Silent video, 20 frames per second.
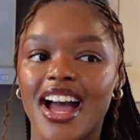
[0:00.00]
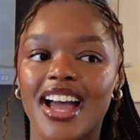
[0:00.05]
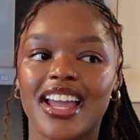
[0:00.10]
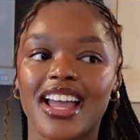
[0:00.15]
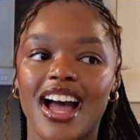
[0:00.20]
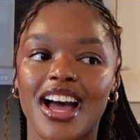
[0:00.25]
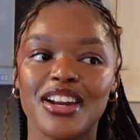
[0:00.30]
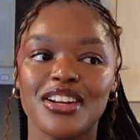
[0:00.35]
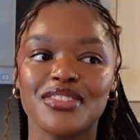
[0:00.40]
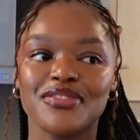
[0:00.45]
I
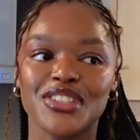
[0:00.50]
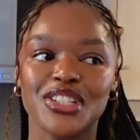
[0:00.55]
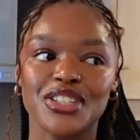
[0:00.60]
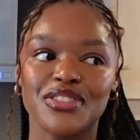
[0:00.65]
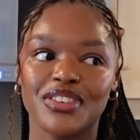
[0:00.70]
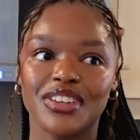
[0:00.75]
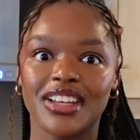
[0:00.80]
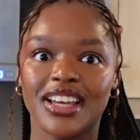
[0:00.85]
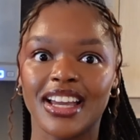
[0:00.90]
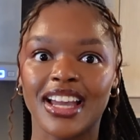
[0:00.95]
kind of just
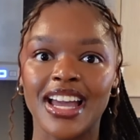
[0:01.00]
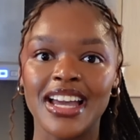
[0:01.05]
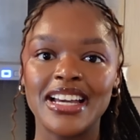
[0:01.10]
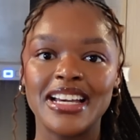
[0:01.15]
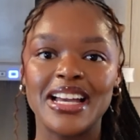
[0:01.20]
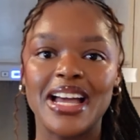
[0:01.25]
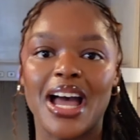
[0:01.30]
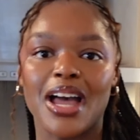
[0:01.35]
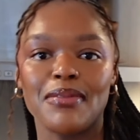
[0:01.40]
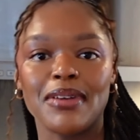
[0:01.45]
feel like
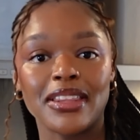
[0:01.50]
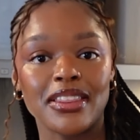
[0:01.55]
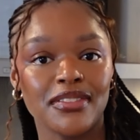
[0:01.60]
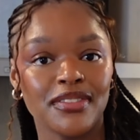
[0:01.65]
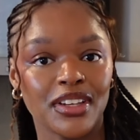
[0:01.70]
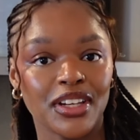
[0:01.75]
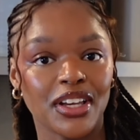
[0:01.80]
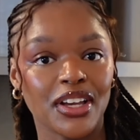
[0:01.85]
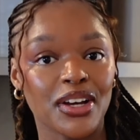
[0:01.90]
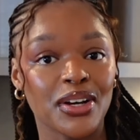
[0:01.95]
I make the
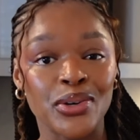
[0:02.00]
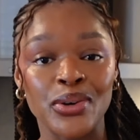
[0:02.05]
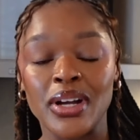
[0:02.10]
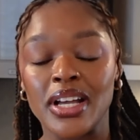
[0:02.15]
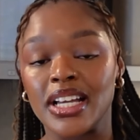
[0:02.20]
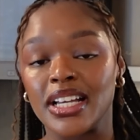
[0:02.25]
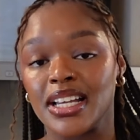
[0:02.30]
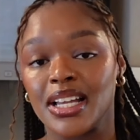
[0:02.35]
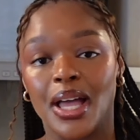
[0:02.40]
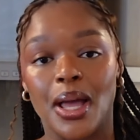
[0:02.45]
video
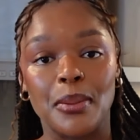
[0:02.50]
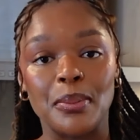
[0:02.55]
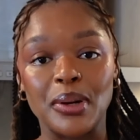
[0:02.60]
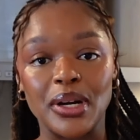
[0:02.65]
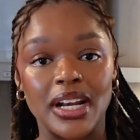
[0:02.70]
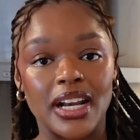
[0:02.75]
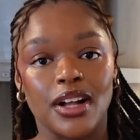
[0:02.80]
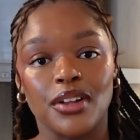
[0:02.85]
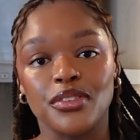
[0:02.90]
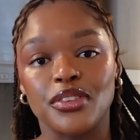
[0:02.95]
and put
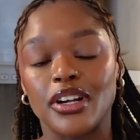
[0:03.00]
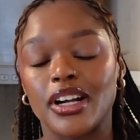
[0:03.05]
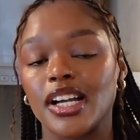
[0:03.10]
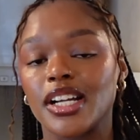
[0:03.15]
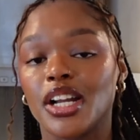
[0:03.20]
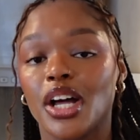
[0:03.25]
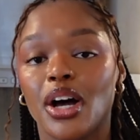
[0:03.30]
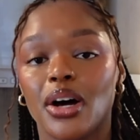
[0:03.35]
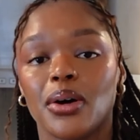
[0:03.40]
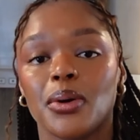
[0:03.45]
it out there
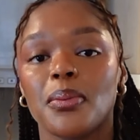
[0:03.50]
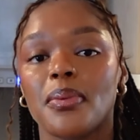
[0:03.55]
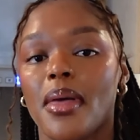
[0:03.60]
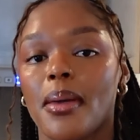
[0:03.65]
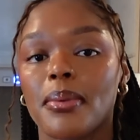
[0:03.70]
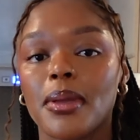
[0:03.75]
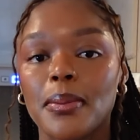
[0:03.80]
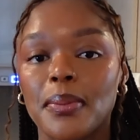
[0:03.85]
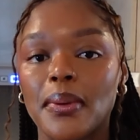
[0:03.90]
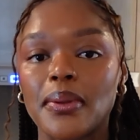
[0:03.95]
and hope
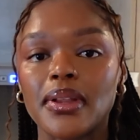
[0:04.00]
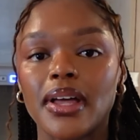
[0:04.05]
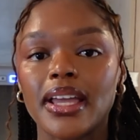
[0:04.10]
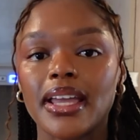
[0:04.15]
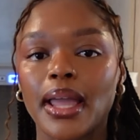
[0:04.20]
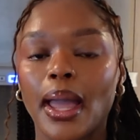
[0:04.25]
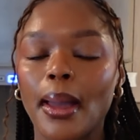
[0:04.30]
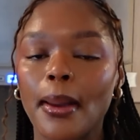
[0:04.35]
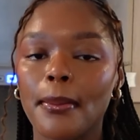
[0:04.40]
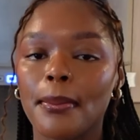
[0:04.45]
that people
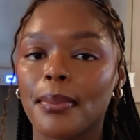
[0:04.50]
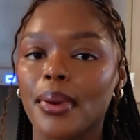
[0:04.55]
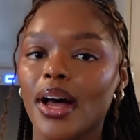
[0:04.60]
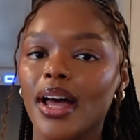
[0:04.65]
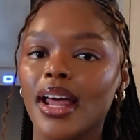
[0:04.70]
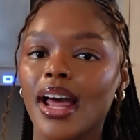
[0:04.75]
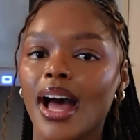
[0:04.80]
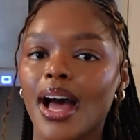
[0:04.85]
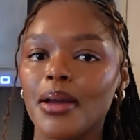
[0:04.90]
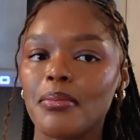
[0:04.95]
like it,
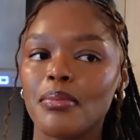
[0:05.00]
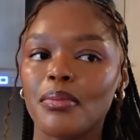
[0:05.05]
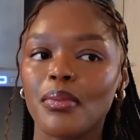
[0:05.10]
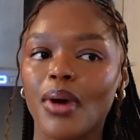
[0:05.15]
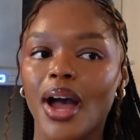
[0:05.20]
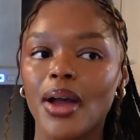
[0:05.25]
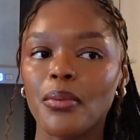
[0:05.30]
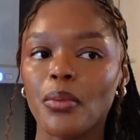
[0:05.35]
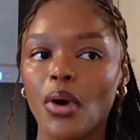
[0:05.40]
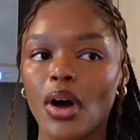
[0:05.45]
but
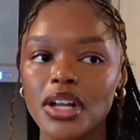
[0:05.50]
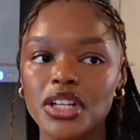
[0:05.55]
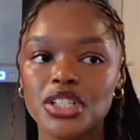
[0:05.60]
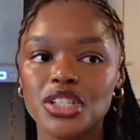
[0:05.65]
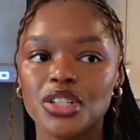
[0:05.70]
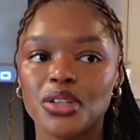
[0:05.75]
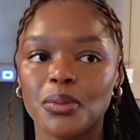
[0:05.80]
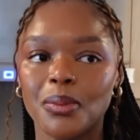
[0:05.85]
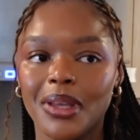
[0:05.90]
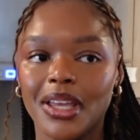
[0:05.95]
I want
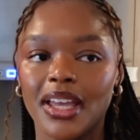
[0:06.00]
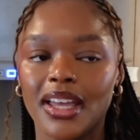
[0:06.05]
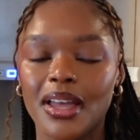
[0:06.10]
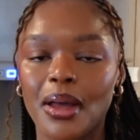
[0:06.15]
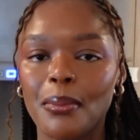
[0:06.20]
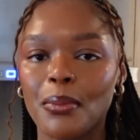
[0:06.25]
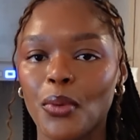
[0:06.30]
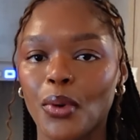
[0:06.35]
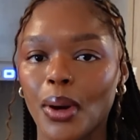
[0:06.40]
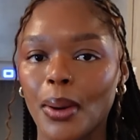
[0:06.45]
to be
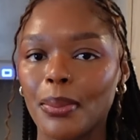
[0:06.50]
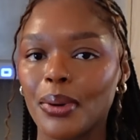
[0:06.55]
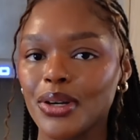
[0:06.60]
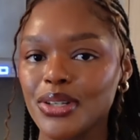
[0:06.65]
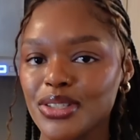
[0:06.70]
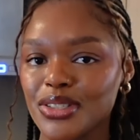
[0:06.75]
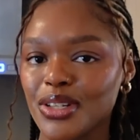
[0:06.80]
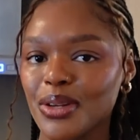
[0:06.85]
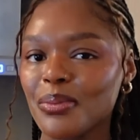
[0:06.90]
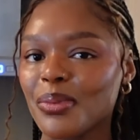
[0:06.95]
more
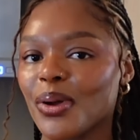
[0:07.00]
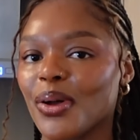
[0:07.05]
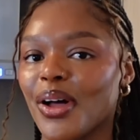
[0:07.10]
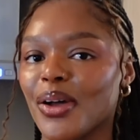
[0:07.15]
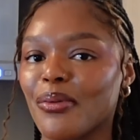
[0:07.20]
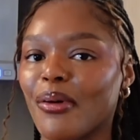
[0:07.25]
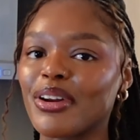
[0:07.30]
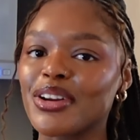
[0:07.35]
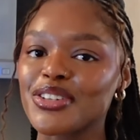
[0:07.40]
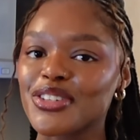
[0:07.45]
personable. I
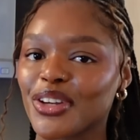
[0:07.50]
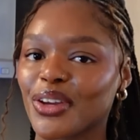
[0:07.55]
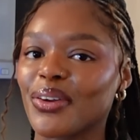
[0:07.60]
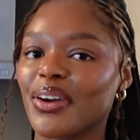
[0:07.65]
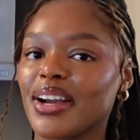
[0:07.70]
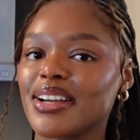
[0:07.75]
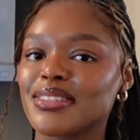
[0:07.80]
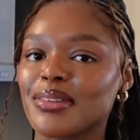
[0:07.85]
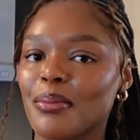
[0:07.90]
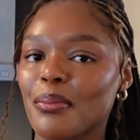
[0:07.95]
want to show you
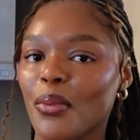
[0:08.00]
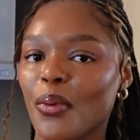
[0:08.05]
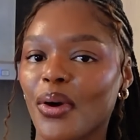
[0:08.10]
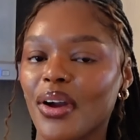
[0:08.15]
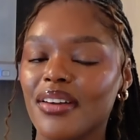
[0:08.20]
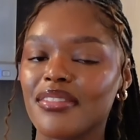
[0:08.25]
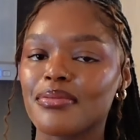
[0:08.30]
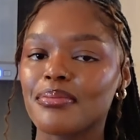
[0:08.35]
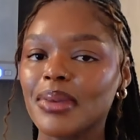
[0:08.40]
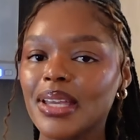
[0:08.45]
guys more
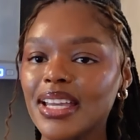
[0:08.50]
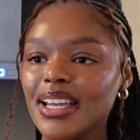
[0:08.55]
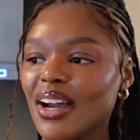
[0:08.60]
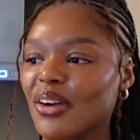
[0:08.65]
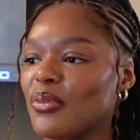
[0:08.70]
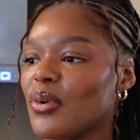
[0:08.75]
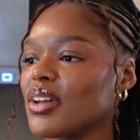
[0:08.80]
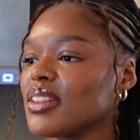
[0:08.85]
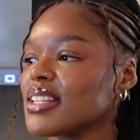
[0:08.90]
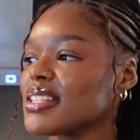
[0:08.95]
of me. I
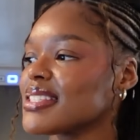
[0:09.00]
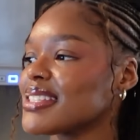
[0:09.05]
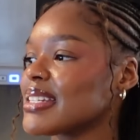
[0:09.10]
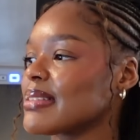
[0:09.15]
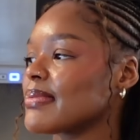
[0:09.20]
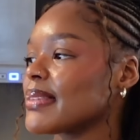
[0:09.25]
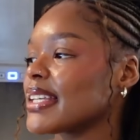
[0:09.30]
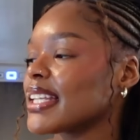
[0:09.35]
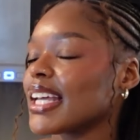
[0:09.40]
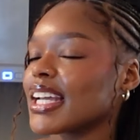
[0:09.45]
want this to
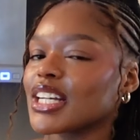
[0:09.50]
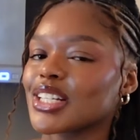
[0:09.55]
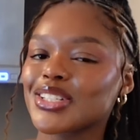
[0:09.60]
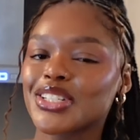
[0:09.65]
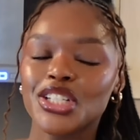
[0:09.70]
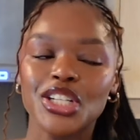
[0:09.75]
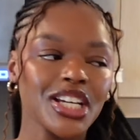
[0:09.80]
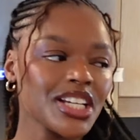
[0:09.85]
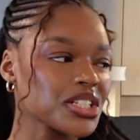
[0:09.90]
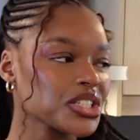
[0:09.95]
be like a
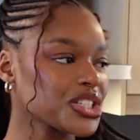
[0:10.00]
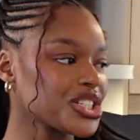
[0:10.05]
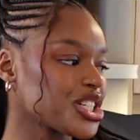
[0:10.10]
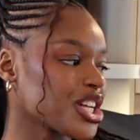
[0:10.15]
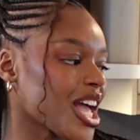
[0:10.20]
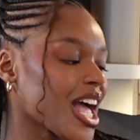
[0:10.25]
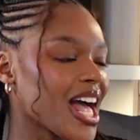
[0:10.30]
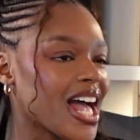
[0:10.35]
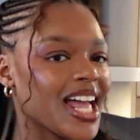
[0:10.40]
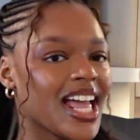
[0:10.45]
chit
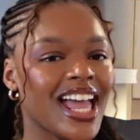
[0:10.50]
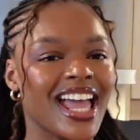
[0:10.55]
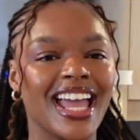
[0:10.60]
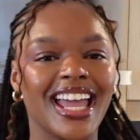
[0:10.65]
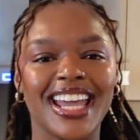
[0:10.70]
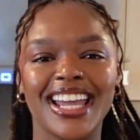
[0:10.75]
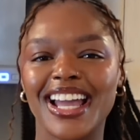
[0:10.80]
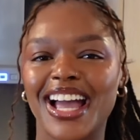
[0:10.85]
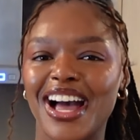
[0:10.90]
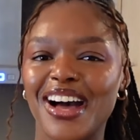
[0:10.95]
chat,
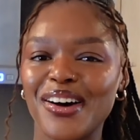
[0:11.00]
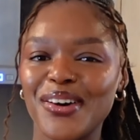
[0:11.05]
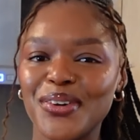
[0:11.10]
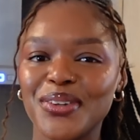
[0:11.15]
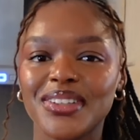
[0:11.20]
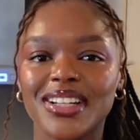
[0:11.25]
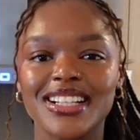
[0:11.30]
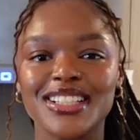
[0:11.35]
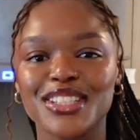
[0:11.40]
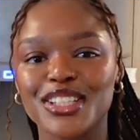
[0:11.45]
hang
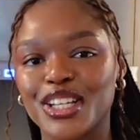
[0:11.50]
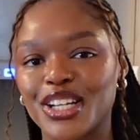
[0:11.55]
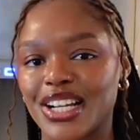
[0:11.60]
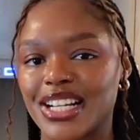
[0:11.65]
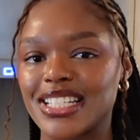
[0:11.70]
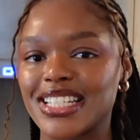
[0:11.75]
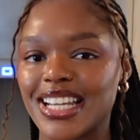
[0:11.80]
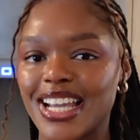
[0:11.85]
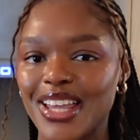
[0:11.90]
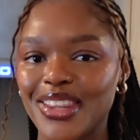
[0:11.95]
out, let's cook
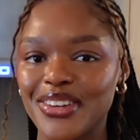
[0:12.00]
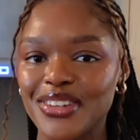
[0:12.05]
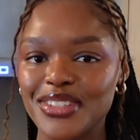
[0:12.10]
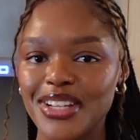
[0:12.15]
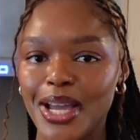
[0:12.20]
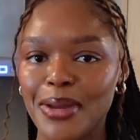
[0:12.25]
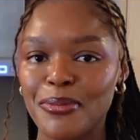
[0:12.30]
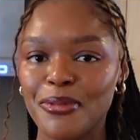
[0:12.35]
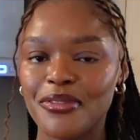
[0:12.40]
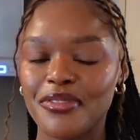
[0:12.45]
together
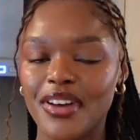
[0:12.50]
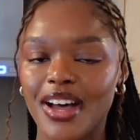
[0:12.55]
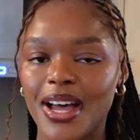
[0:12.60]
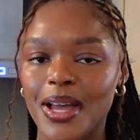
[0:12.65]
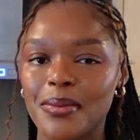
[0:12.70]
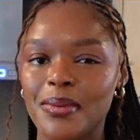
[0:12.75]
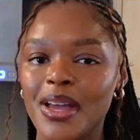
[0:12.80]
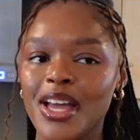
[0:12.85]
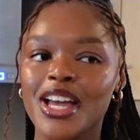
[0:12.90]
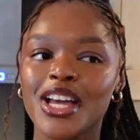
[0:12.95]
type of
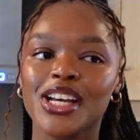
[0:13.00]
vibe.